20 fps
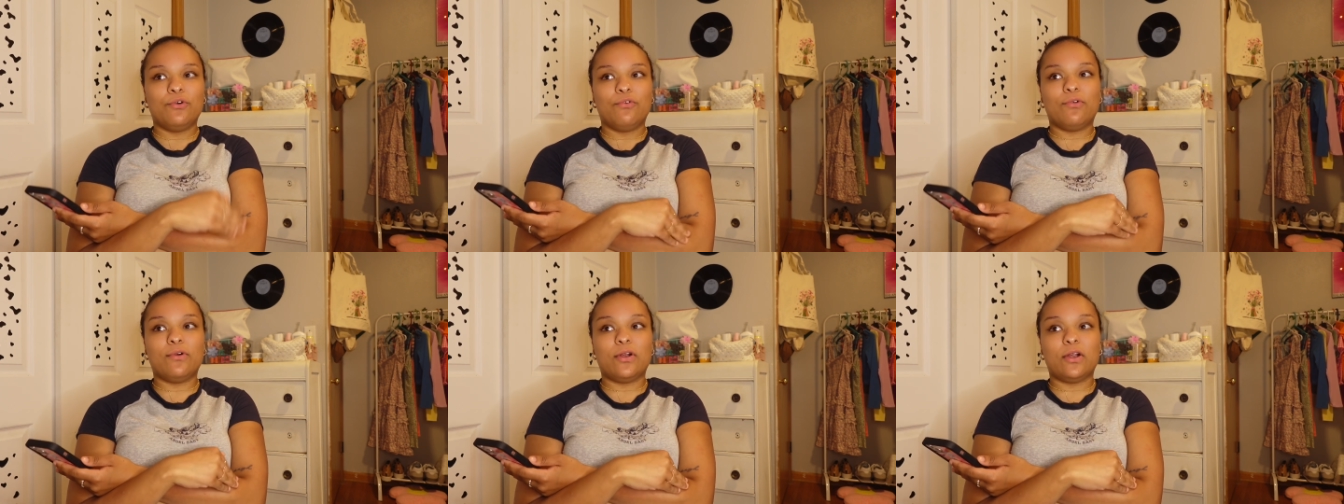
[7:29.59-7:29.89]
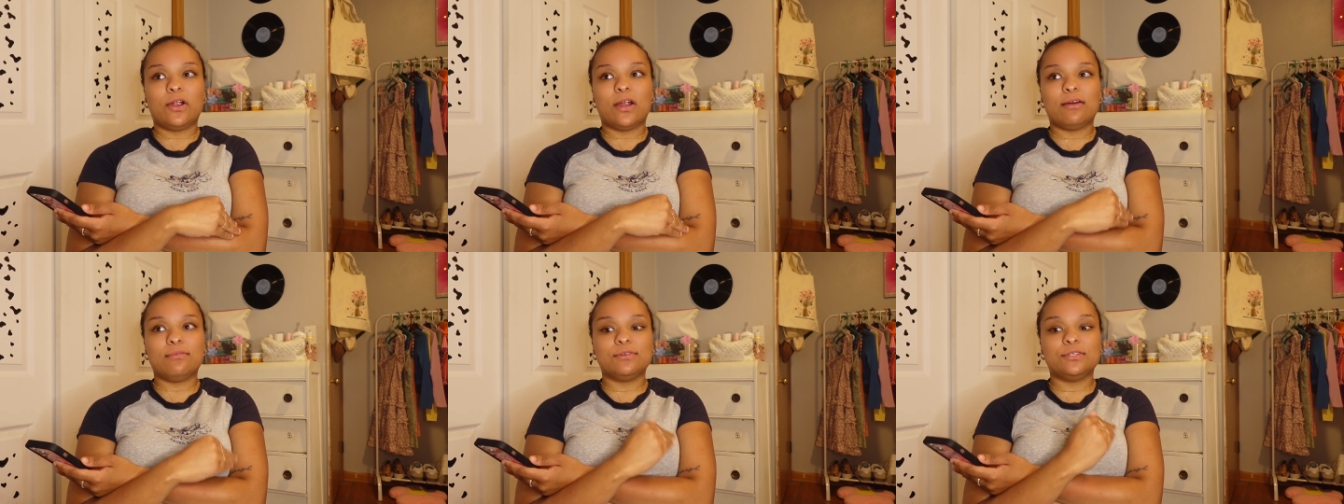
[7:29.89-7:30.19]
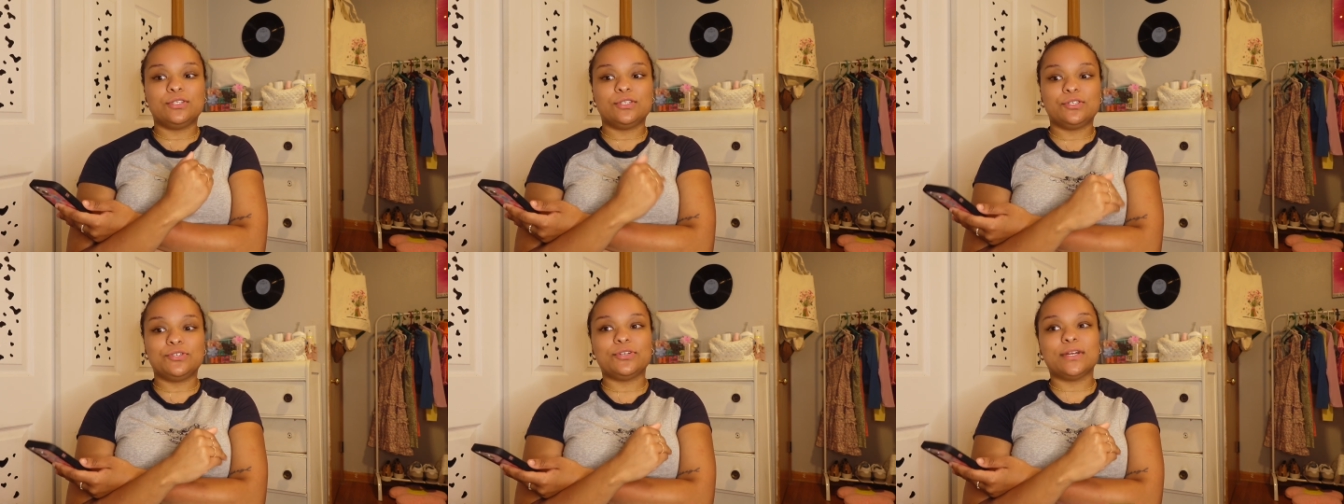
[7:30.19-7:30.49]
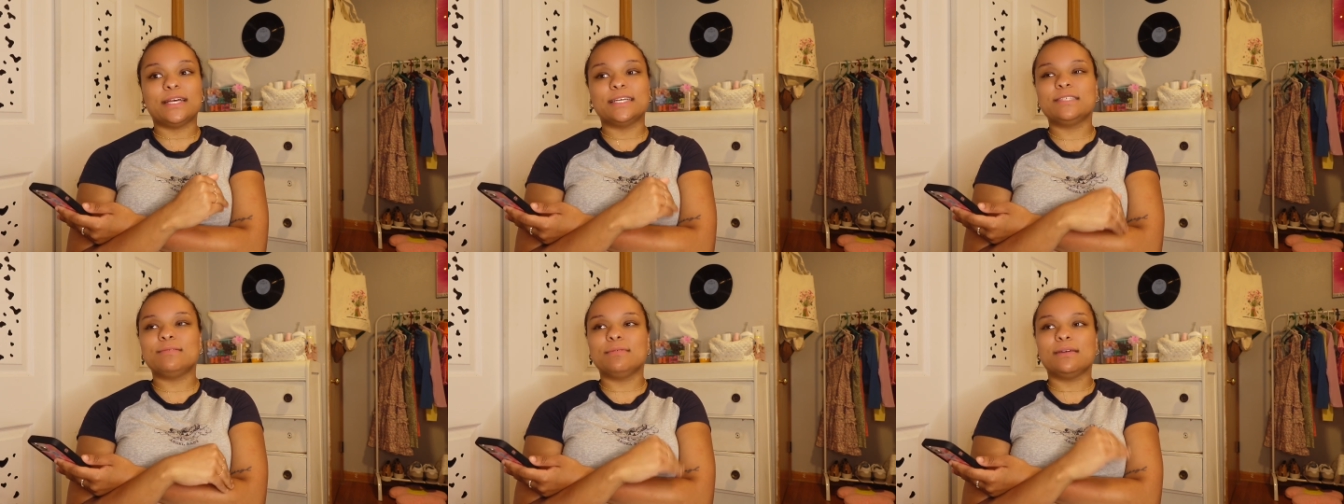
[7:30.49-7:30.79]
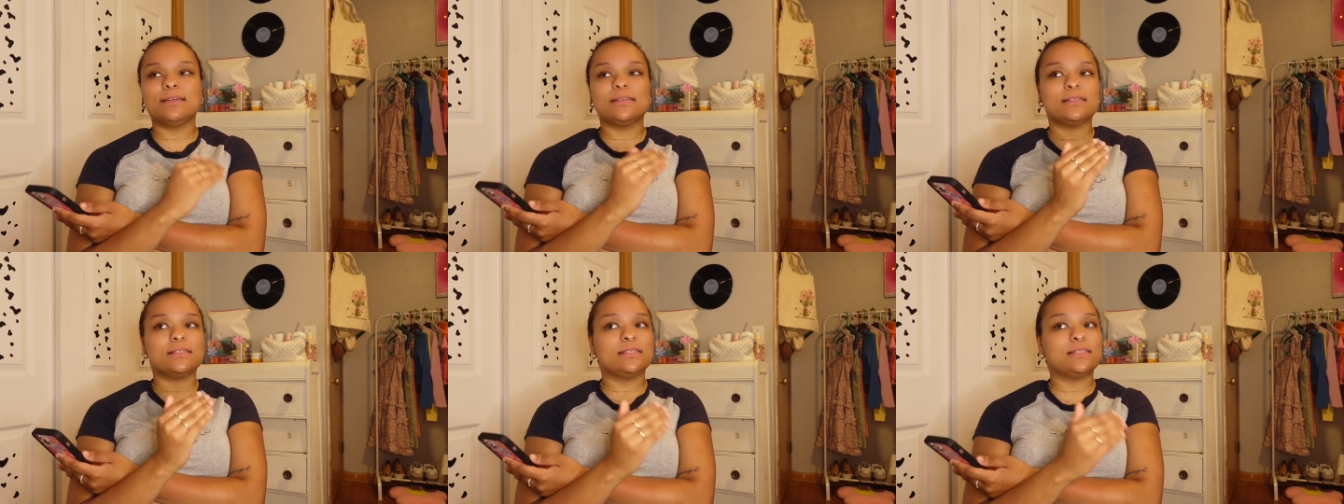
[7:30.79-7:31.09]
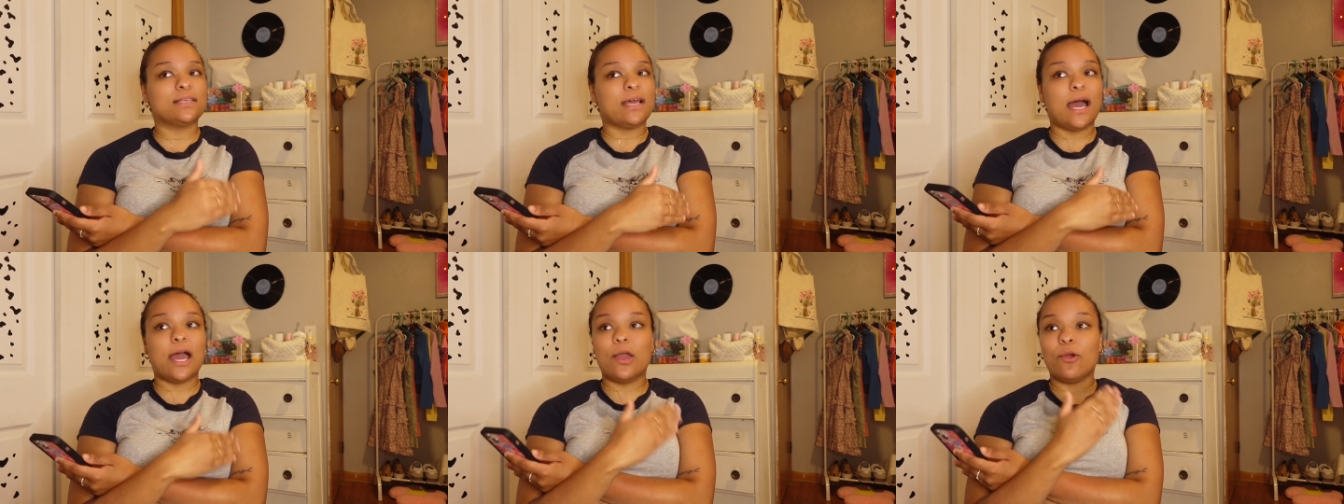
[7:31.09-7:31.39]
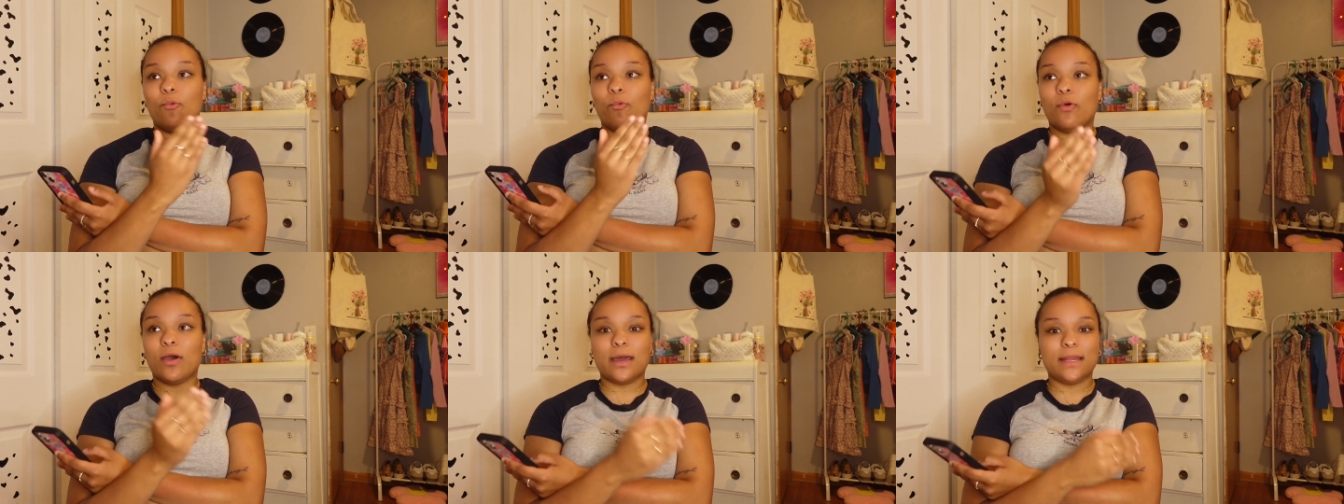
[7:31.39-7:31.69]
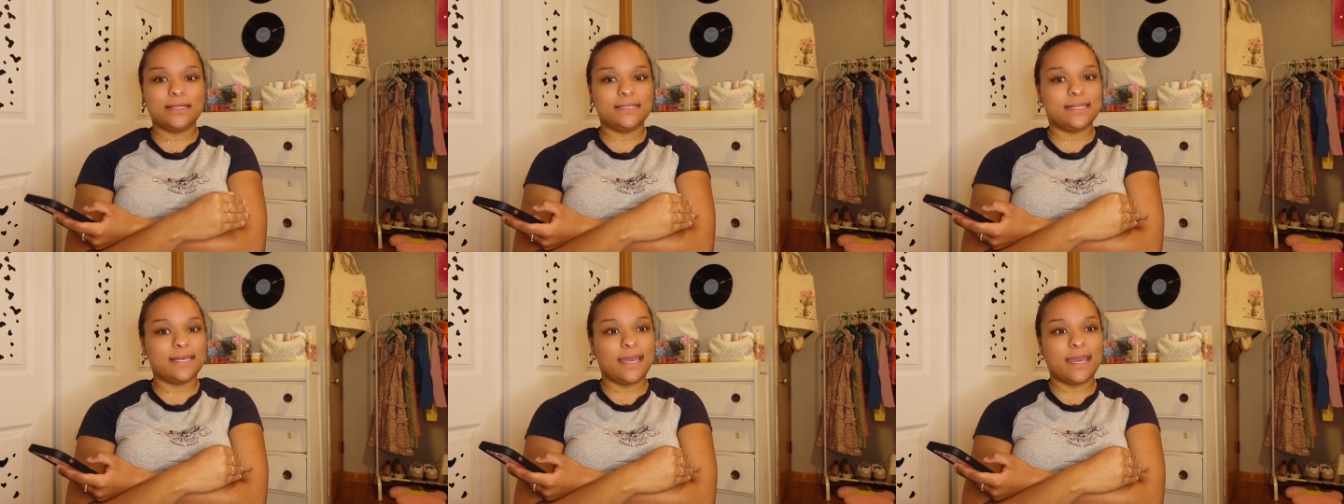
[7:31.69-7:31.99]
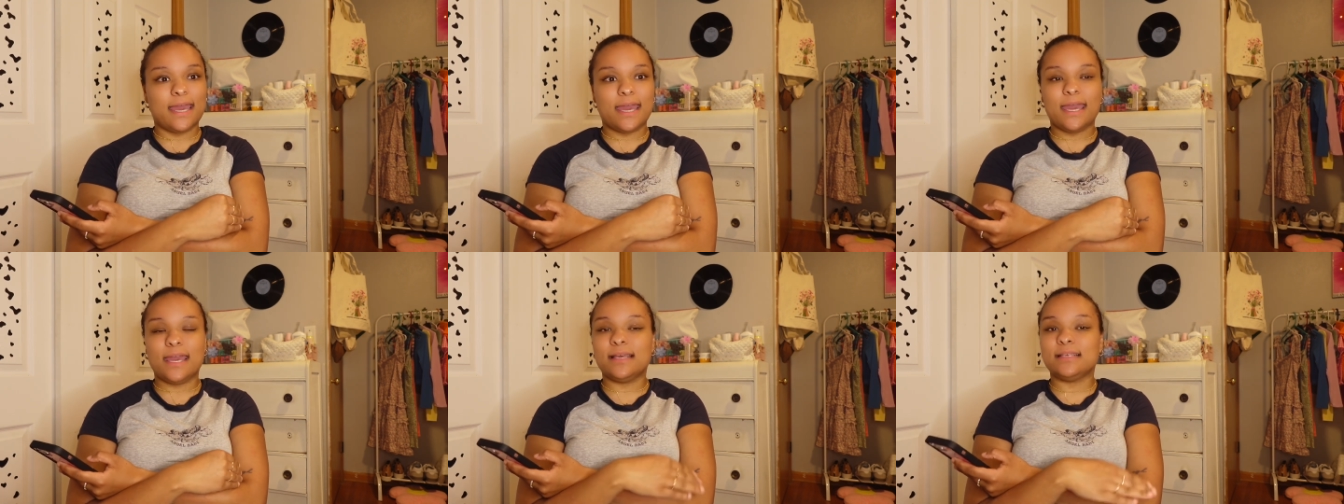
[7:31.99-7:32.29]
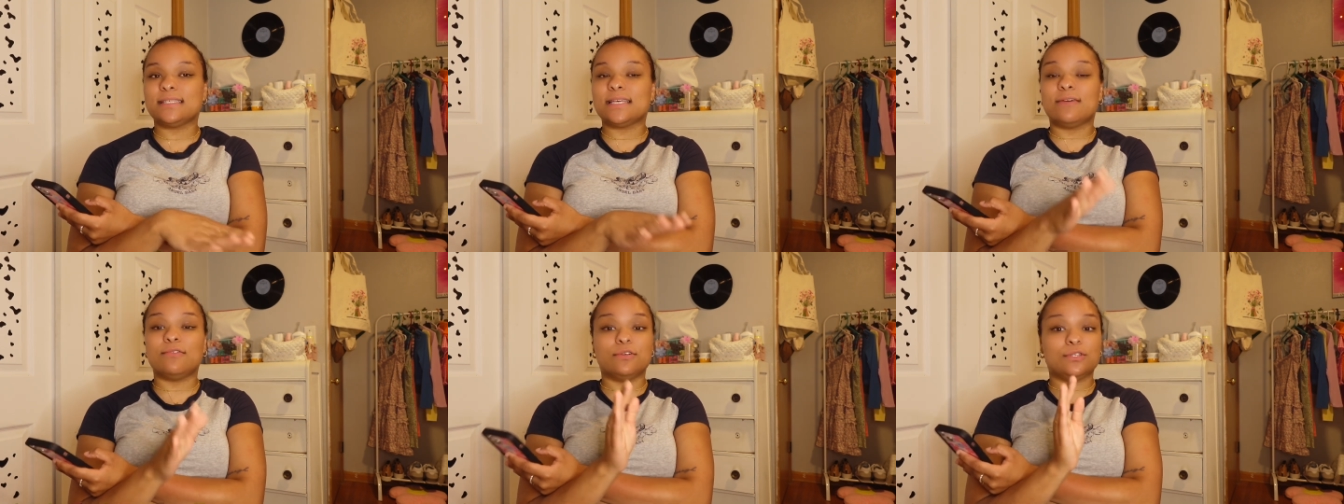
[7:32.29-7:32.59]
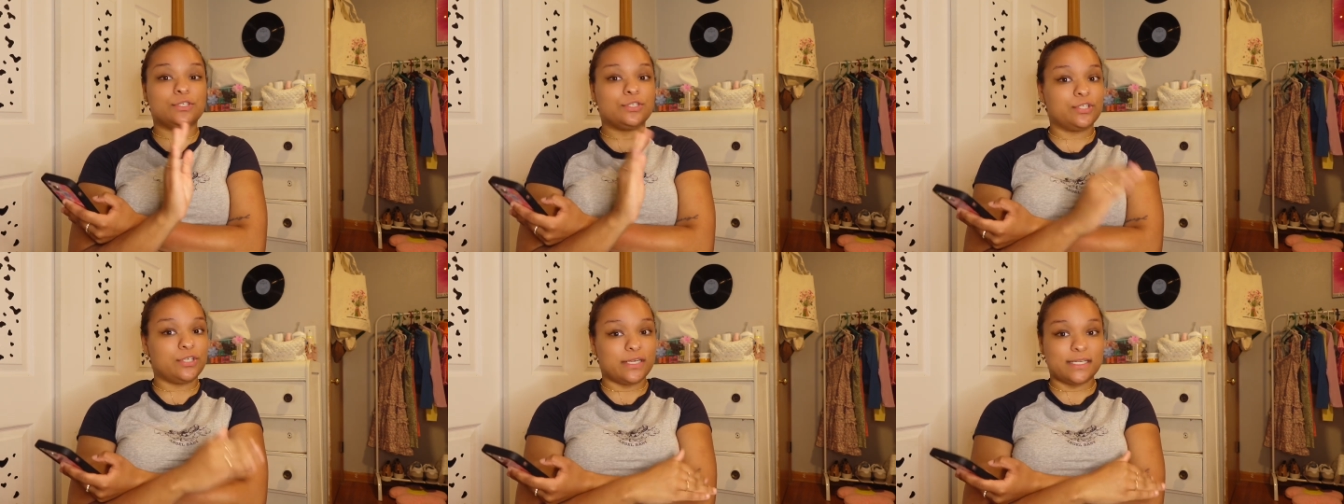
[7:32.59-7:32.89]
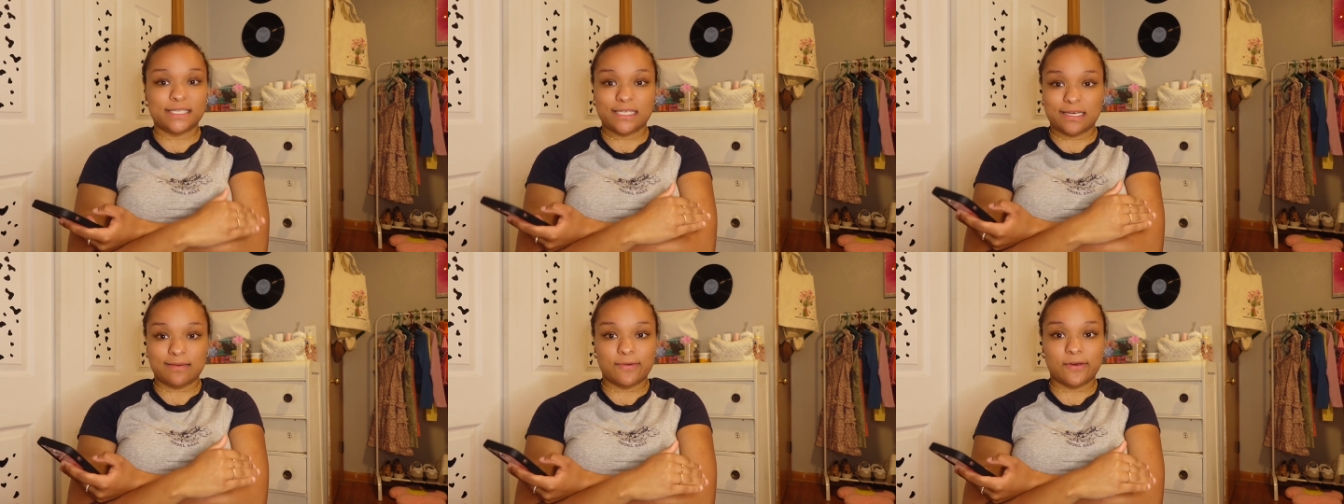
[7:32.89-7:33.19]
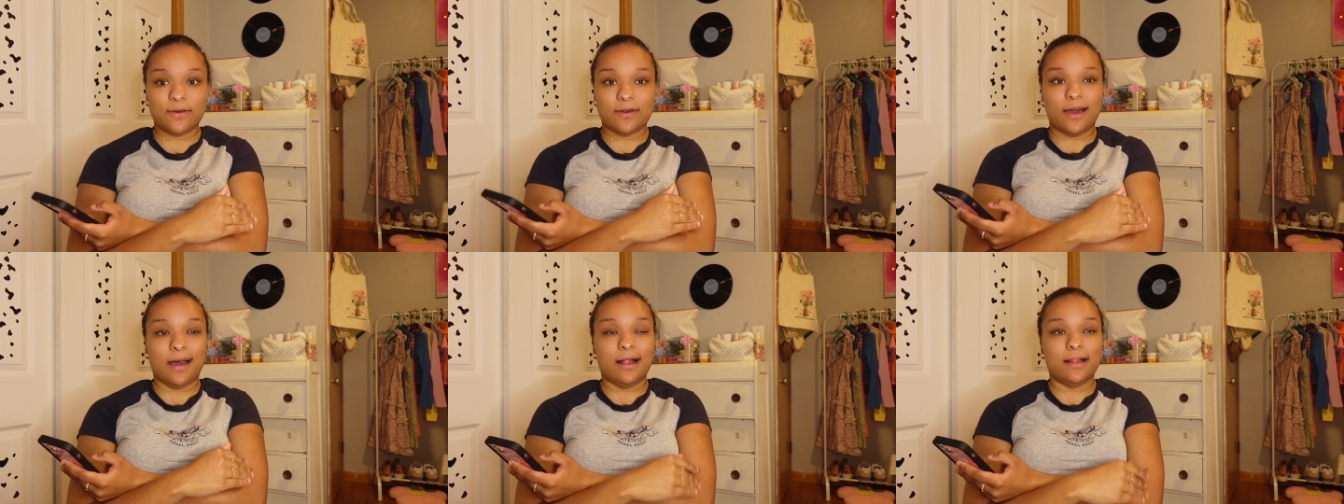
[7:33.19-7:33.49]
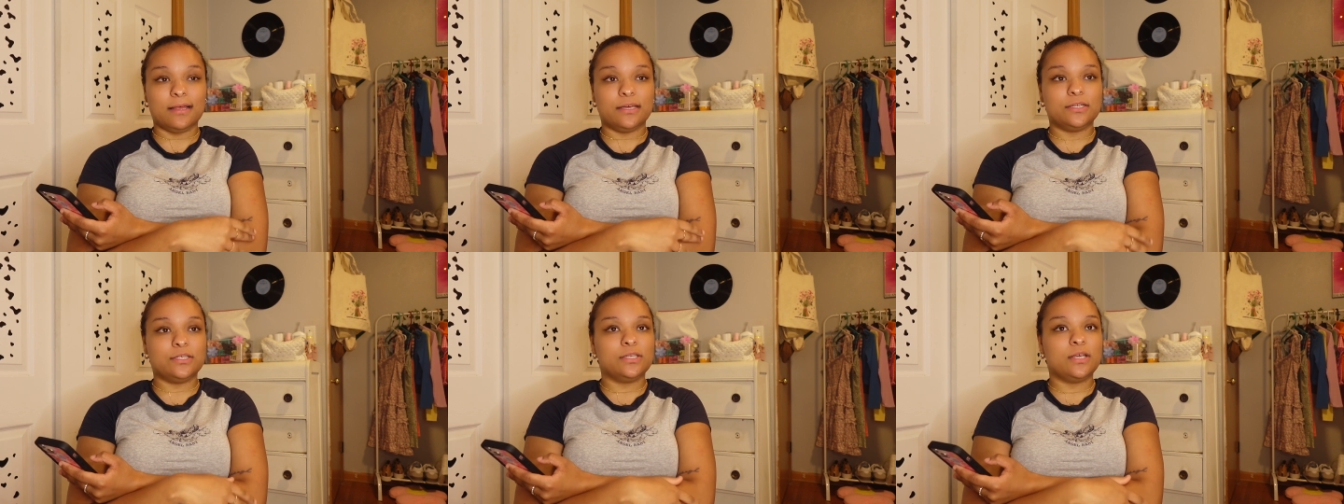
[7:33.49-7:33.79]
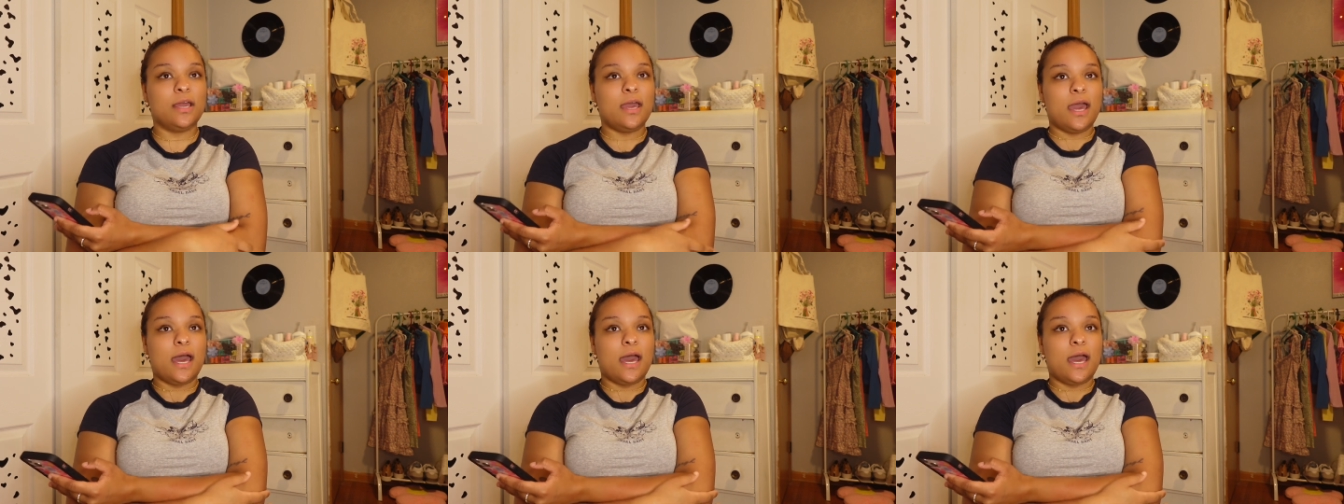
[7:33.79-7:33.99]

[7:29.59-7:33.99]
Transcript: where I was stressed because I wanted to get A's. I was stressing about college.